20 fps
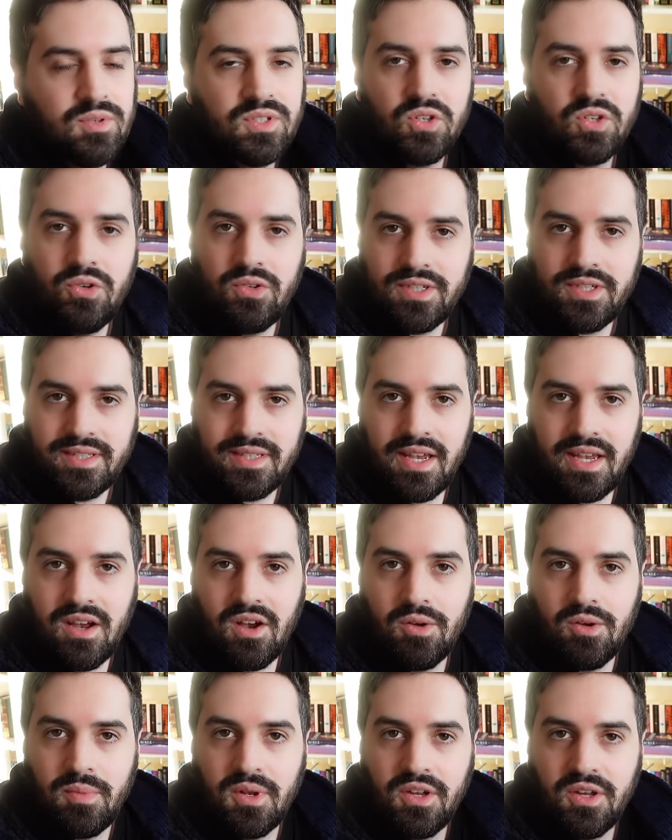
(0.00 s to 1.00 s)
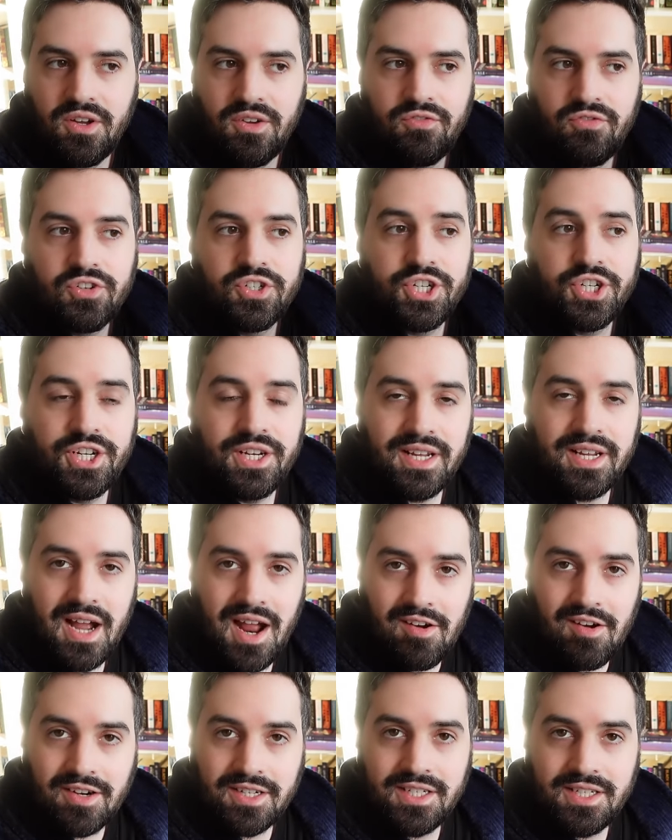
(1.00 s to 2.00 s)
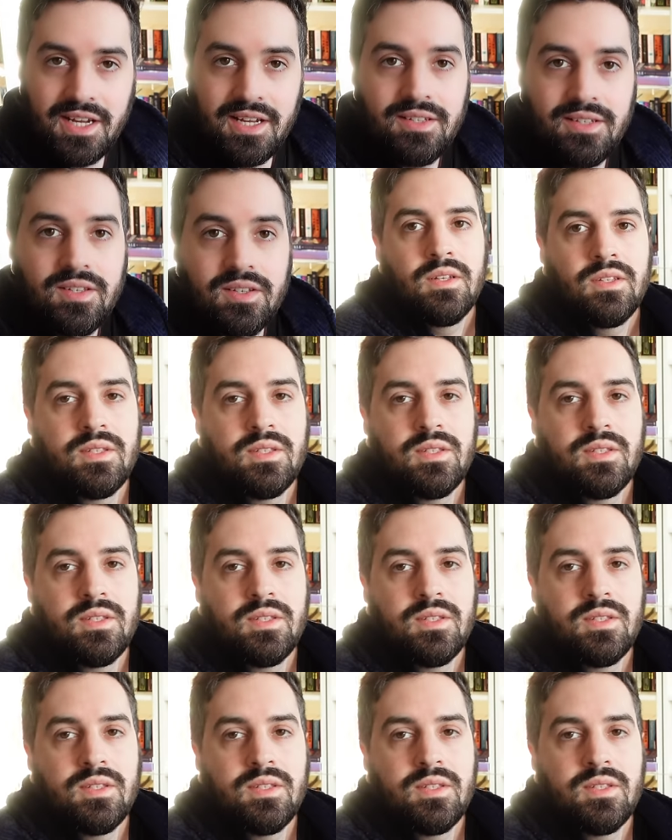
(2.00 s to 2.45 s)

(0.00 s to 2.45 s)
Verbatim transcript: was cool to see a couple of returning characters,